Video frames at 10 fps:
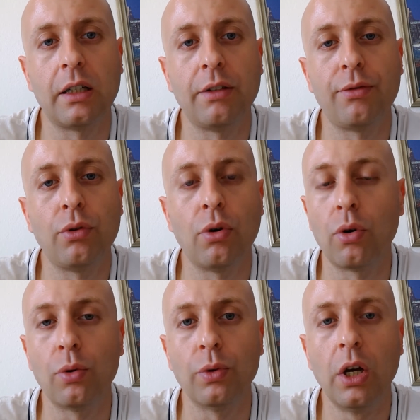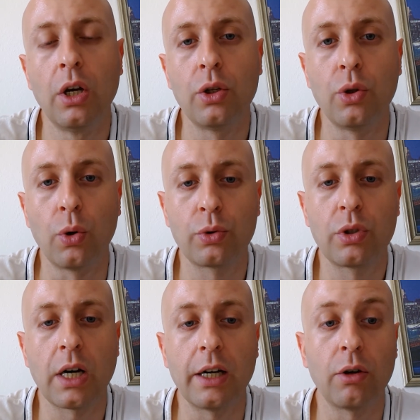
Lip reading: if you own Note 9.